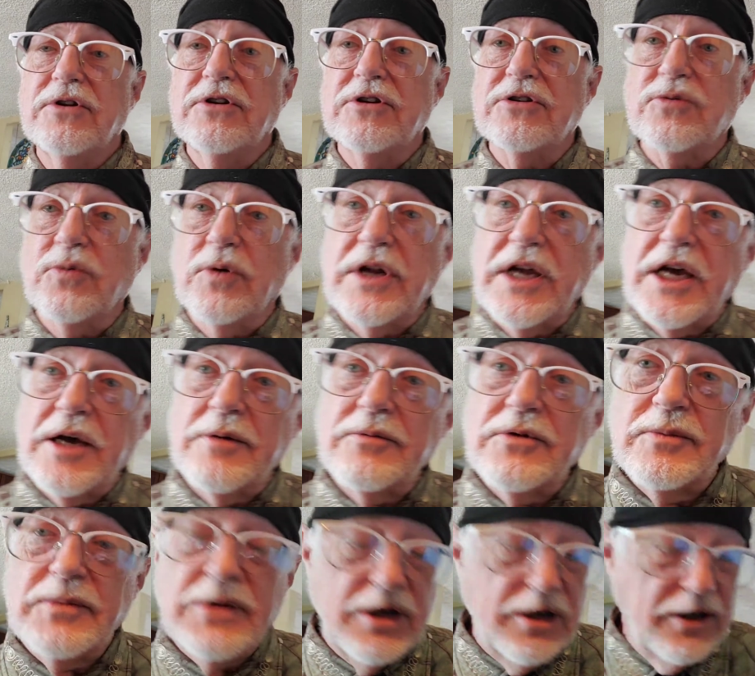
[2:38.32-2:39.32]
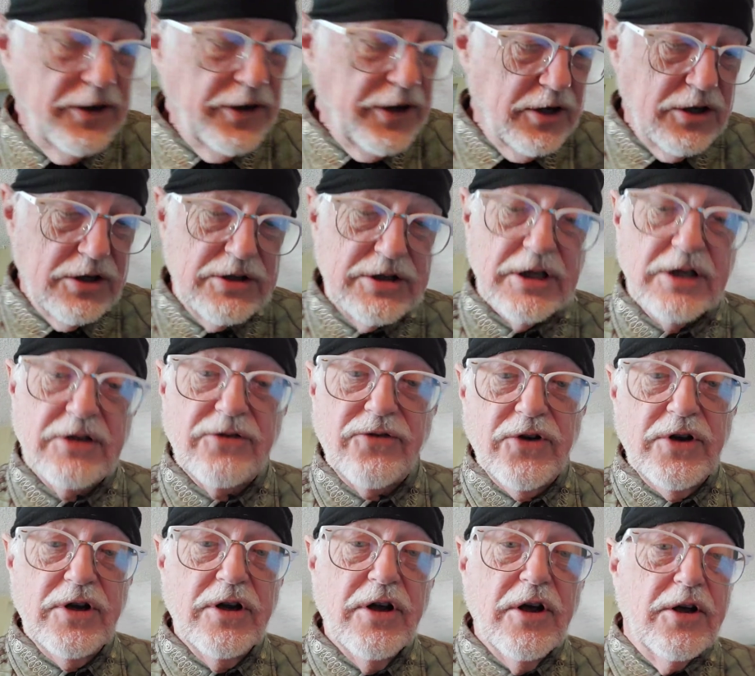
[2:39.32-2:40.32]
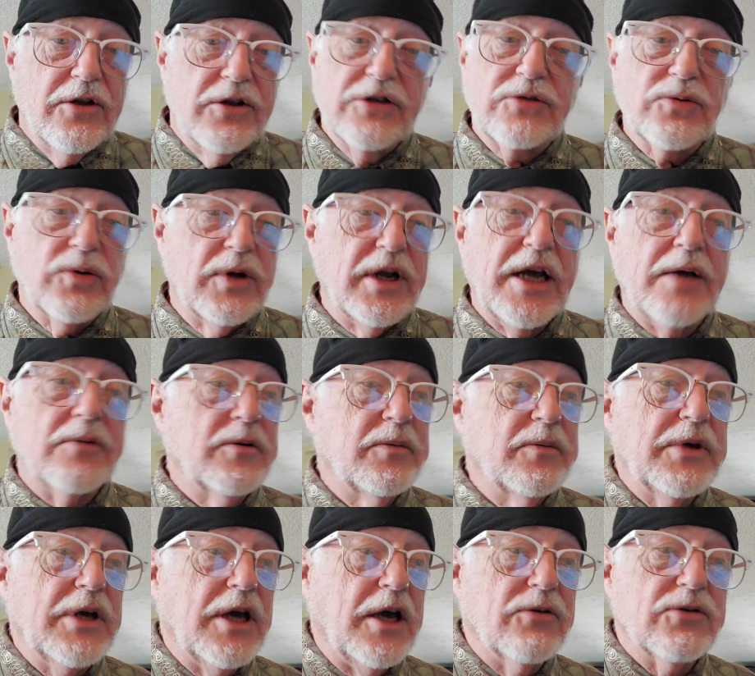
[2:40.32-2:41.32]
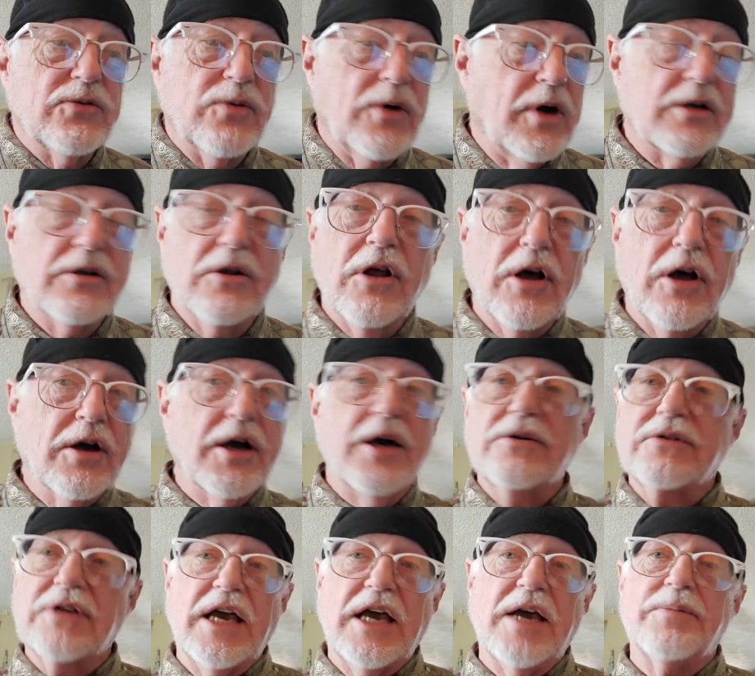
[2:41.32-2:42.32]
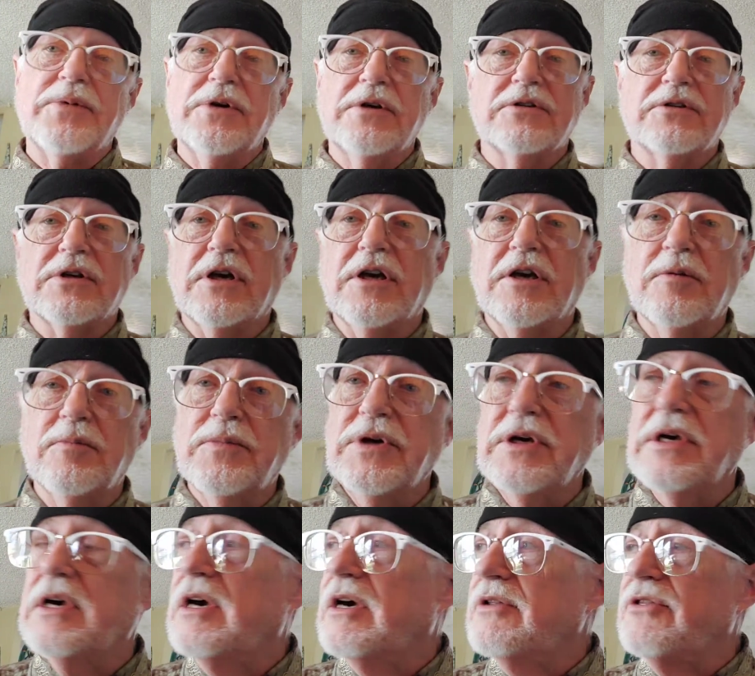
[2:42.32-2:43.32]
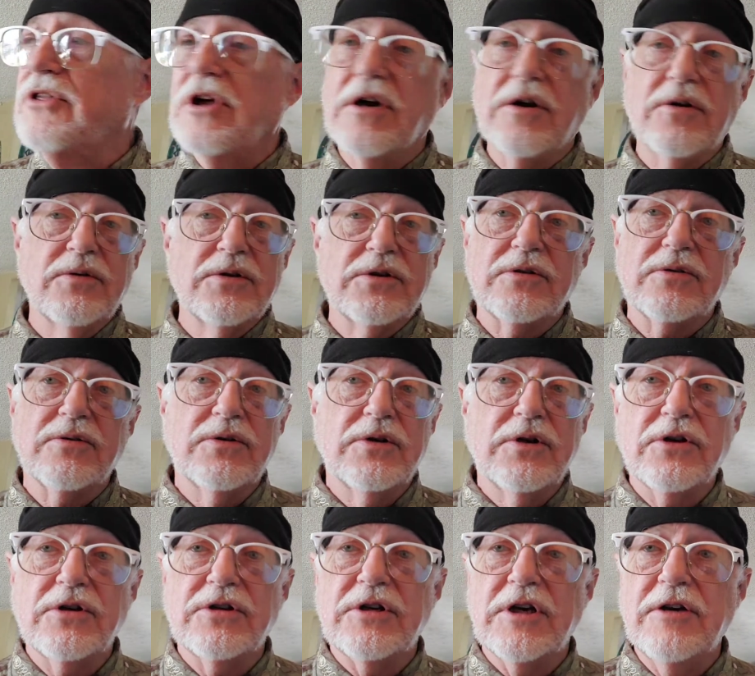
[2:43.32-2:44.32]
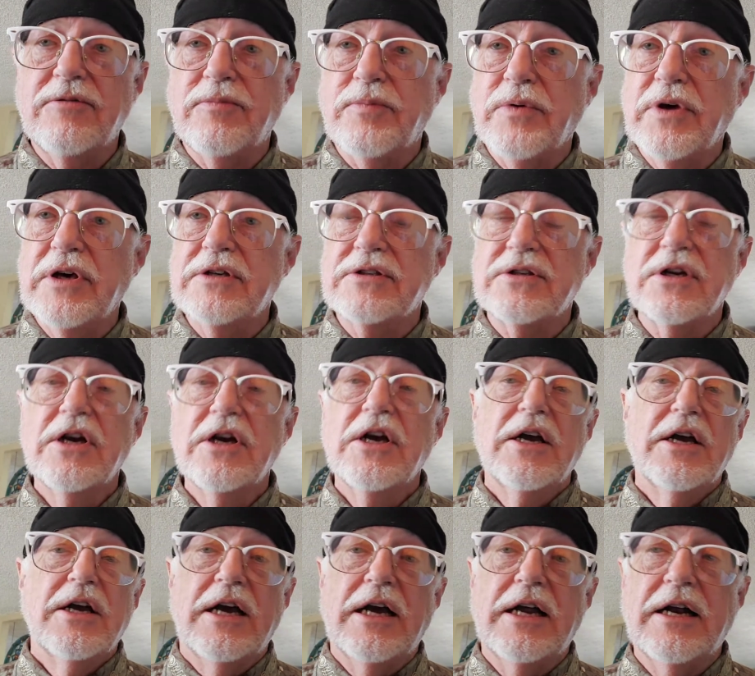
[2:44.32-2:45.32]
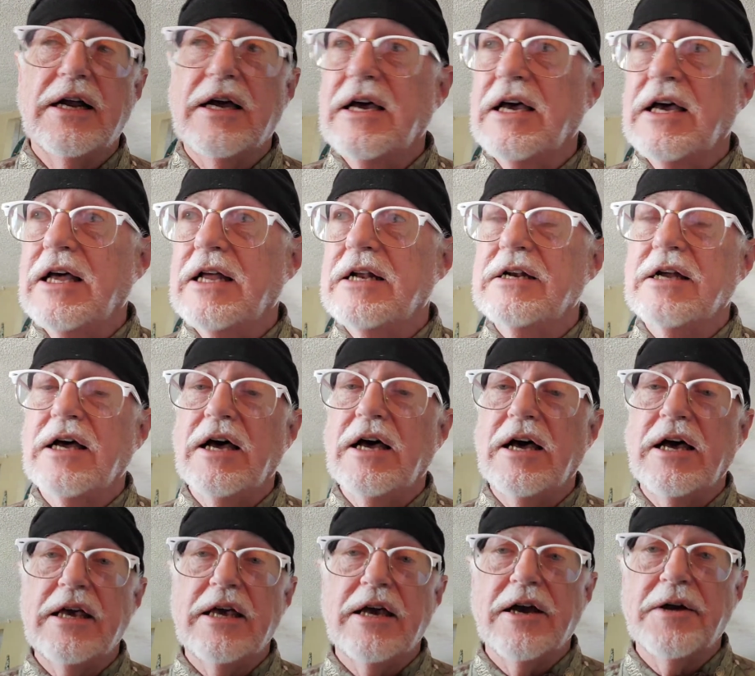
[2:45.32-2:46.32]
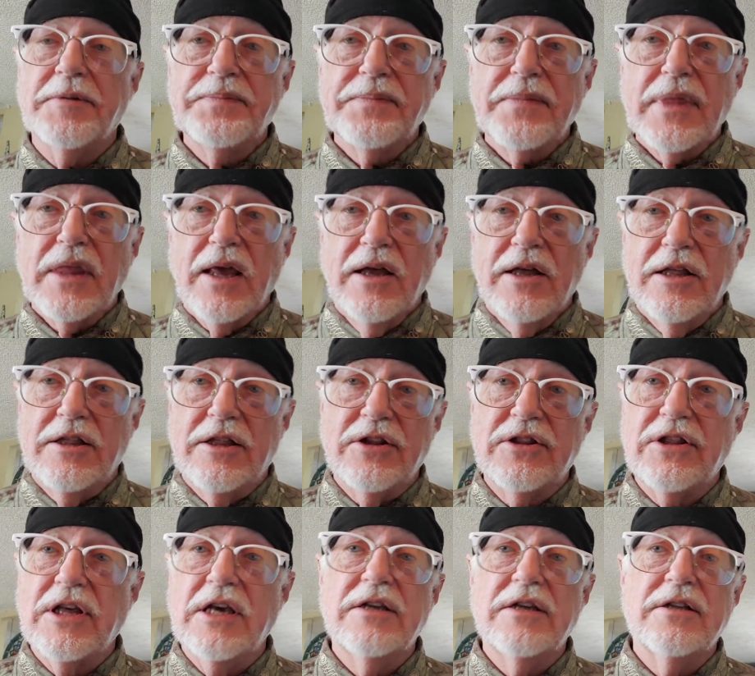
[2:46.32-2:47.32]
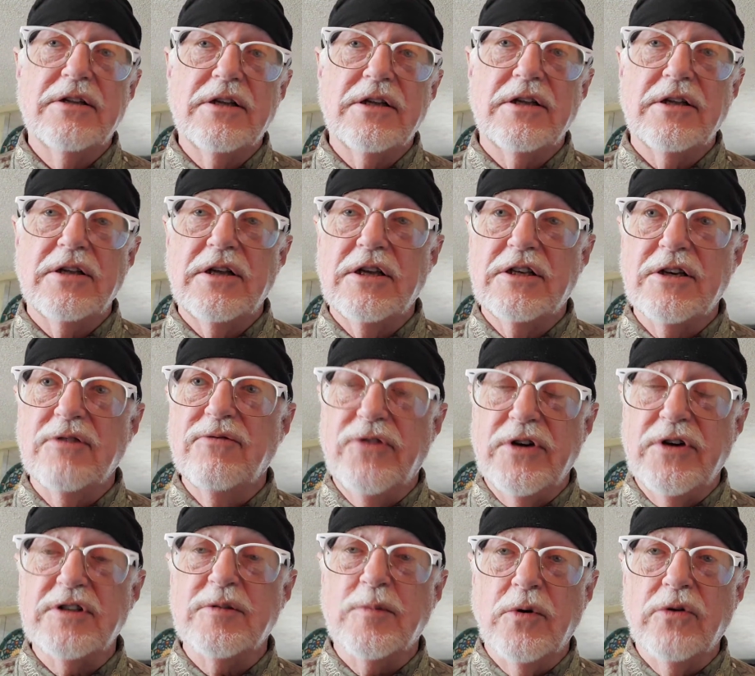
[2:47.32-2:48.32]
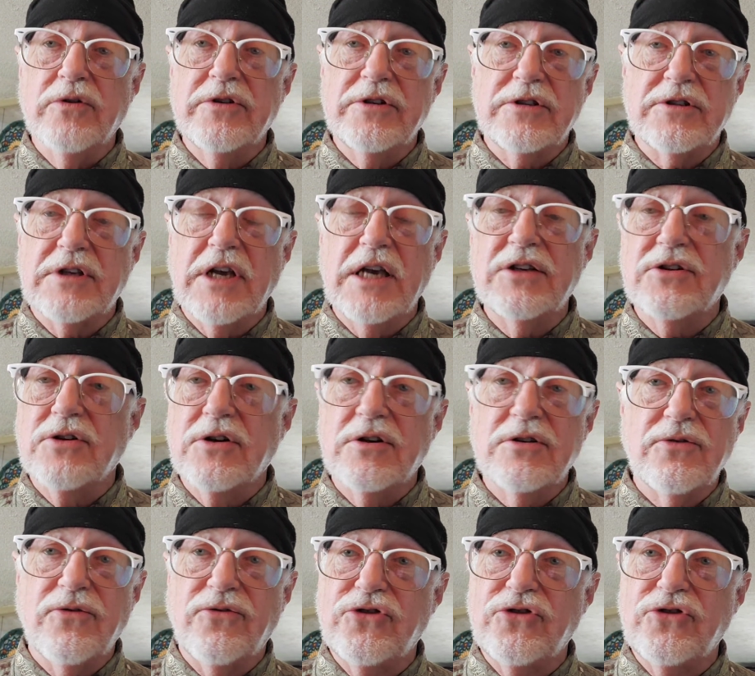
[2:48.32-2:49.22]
This is what happened to me, six feet. This is what happened to me. I was walking along. I was happy as it can be. I thought I was in a safe place. And I, and I uh, the thing, it's invisible, this taser.